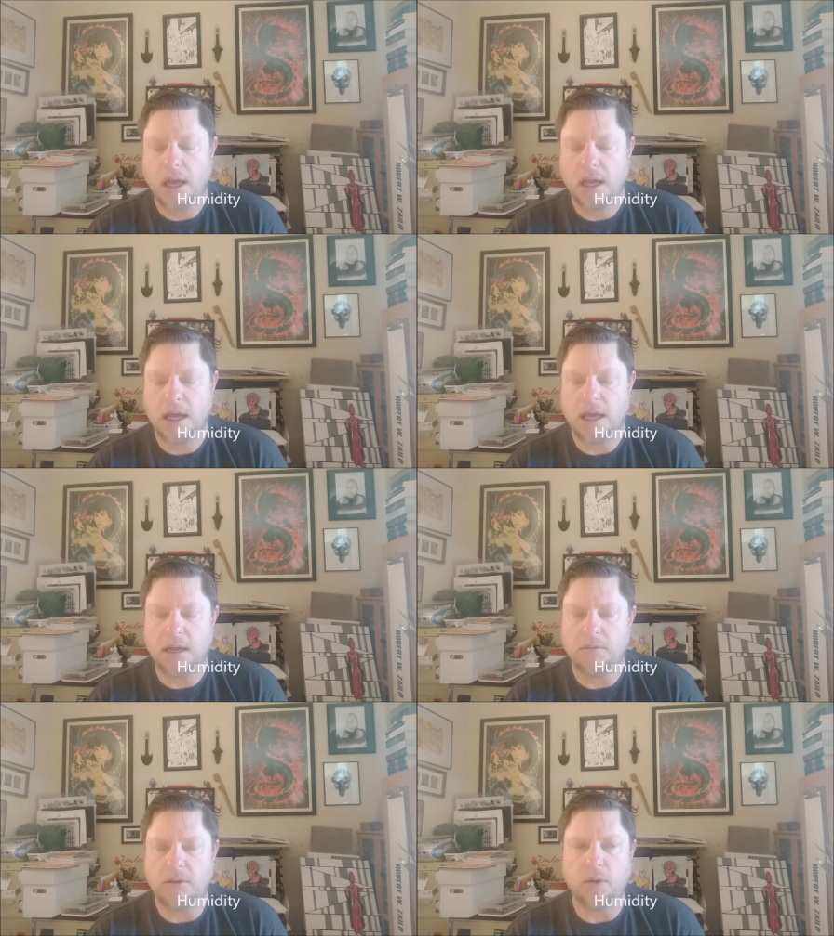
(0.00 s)

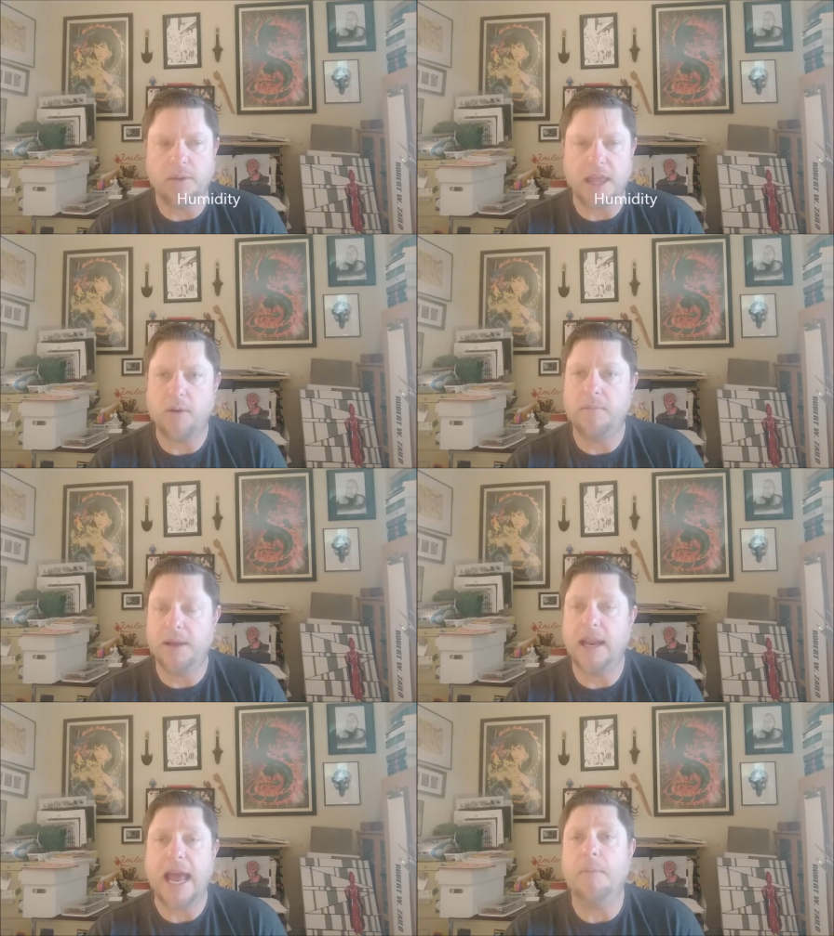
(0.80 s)
That would
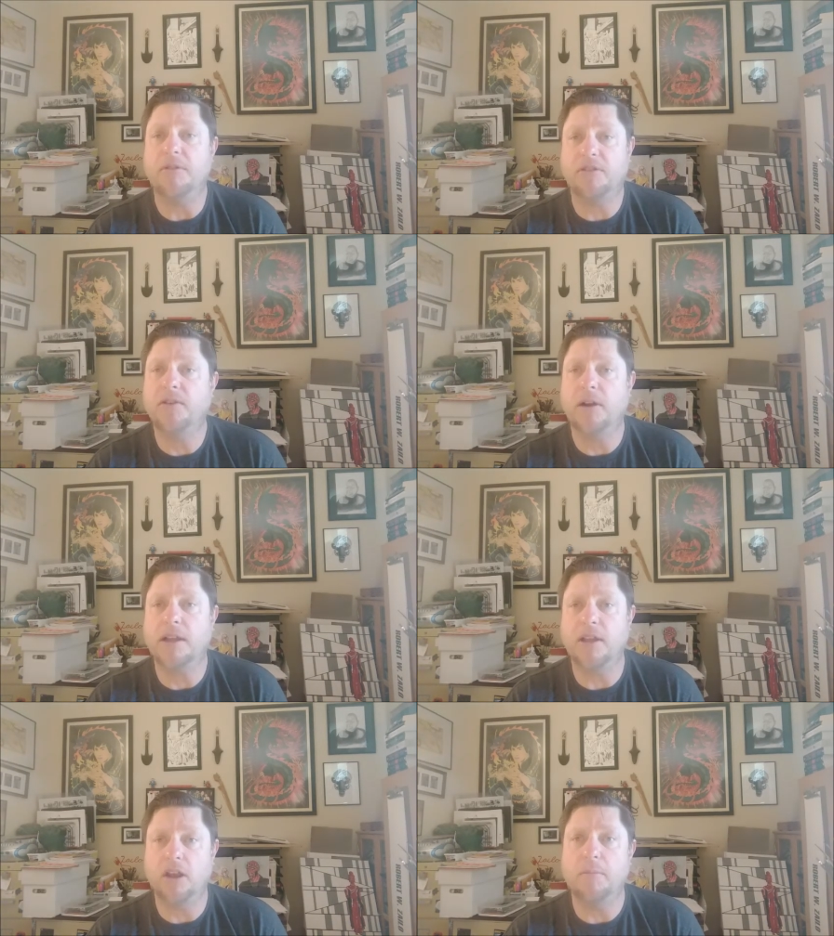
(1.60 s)
be an
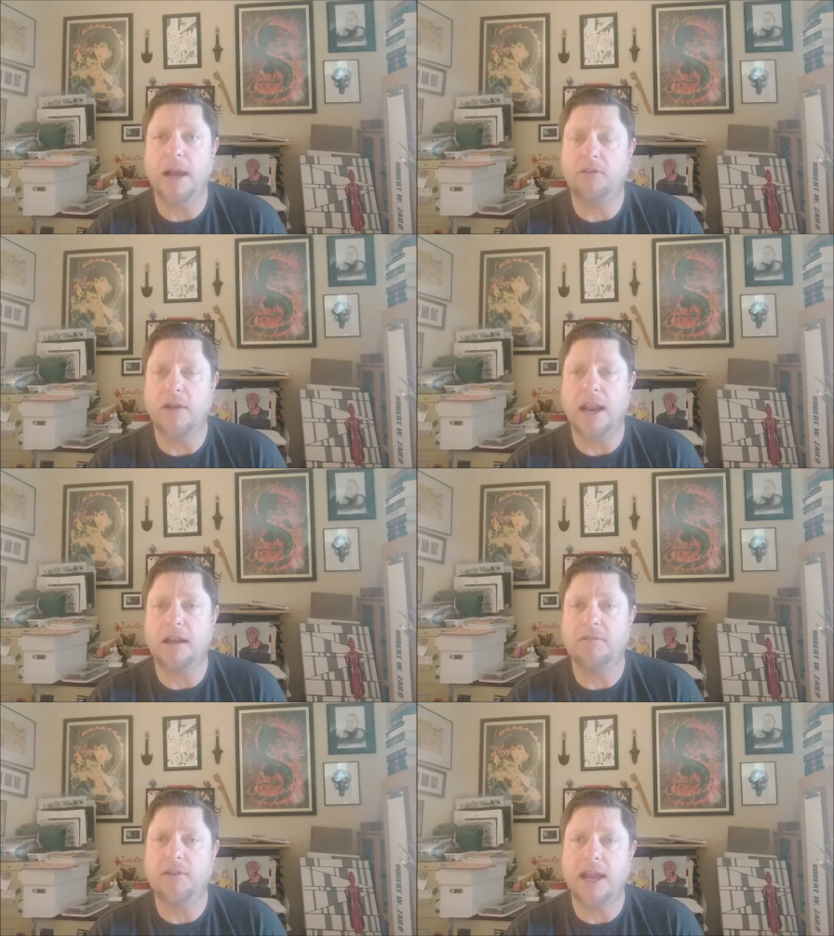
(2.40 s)
atmospheric that you might try to
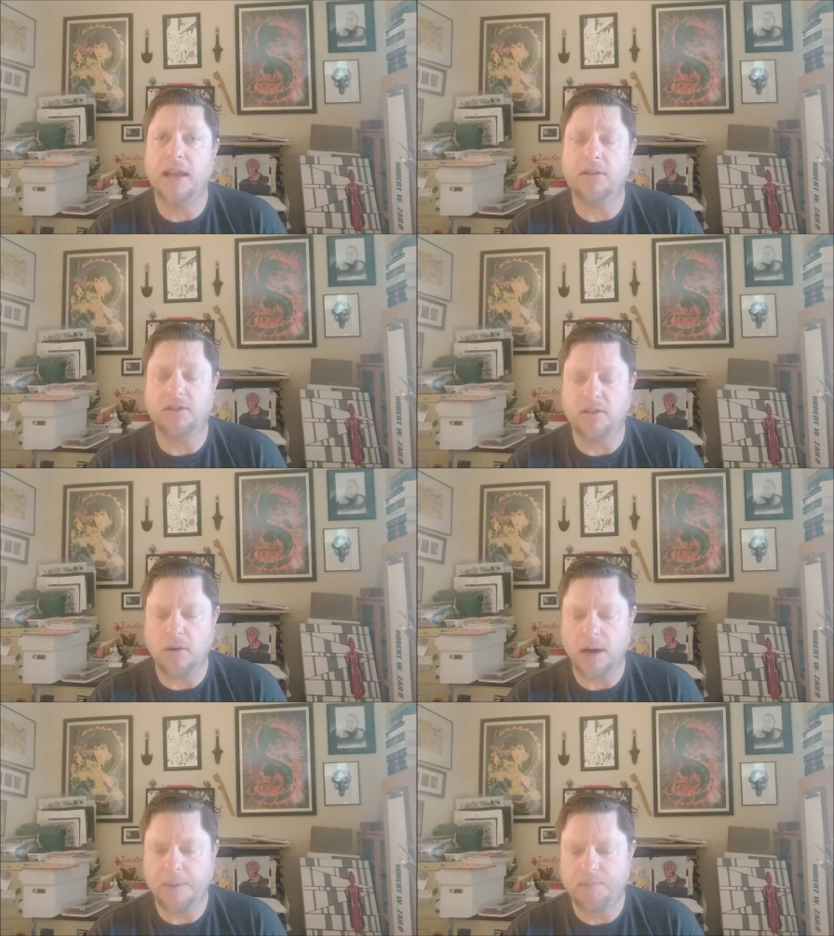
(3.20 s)
convey in the
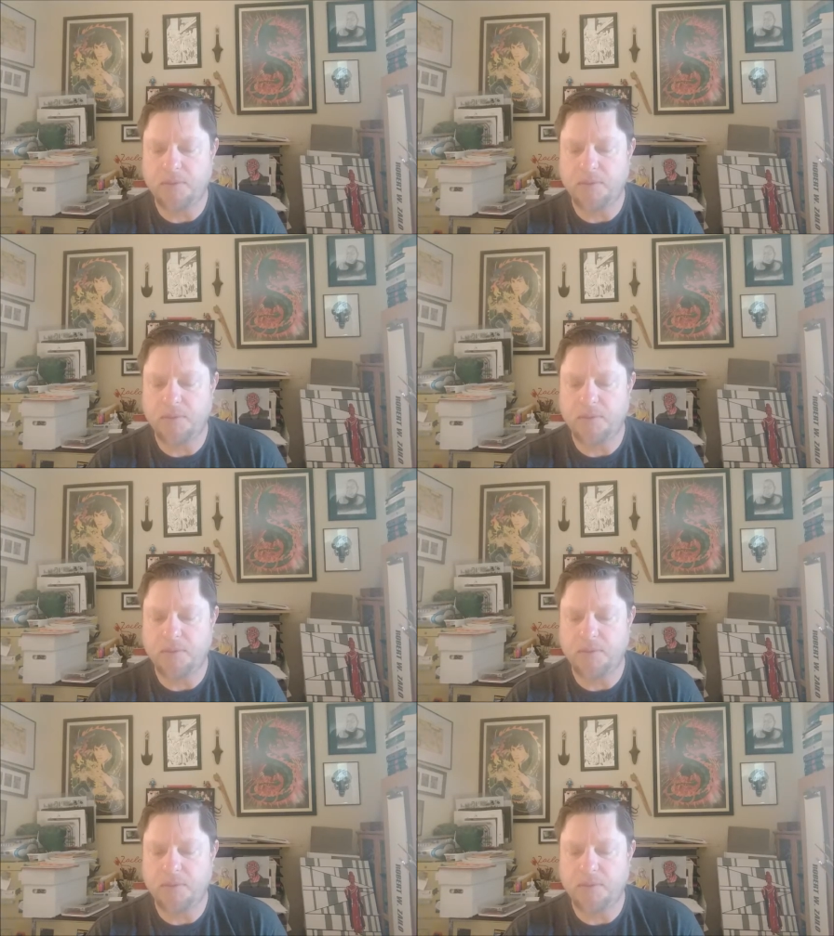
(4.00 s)
story.